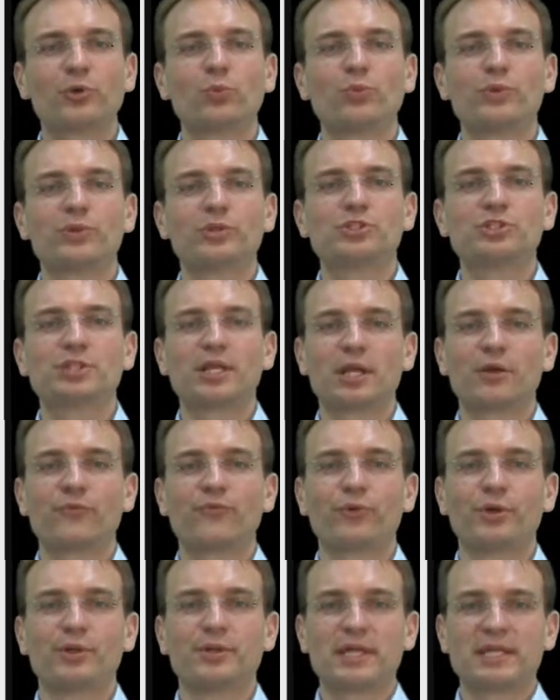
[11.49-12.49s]
with the Chair for
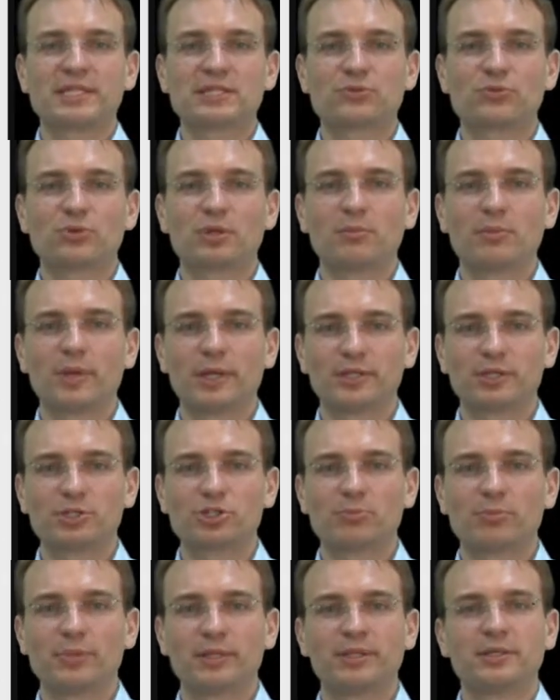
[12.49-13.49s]
Industrial
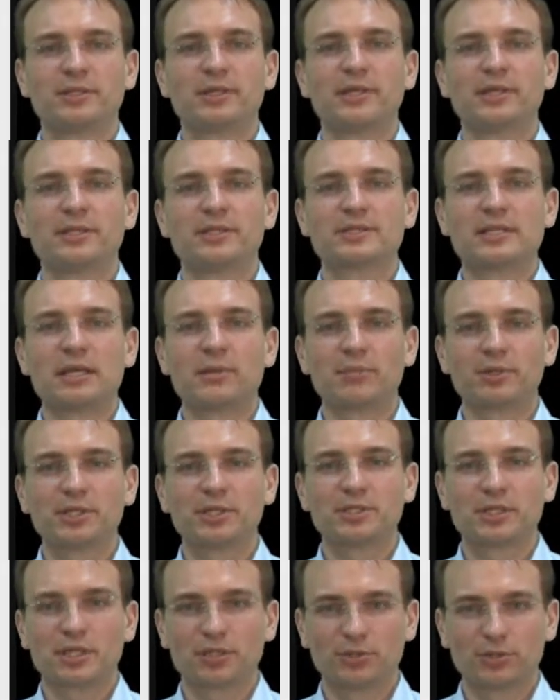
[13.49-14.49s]
Management and Assembly
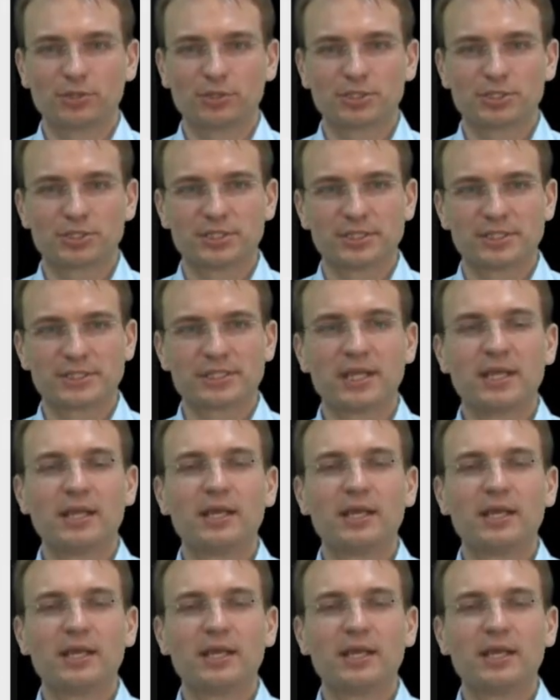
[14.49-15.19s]
Technologies